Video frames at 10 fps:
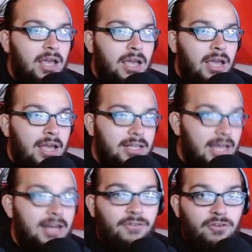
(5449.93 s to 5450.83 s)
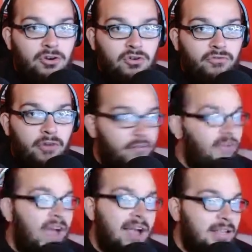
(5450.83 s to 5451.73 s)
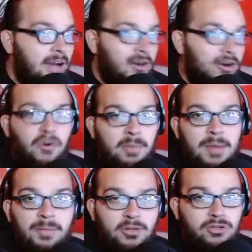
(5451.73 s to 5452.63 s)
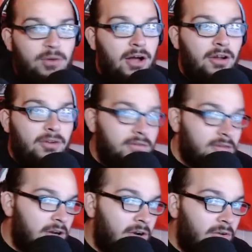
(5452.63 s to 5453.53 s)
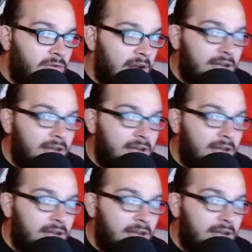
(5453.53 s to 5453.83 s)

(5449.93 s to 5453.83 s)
had a effect on other people as well, not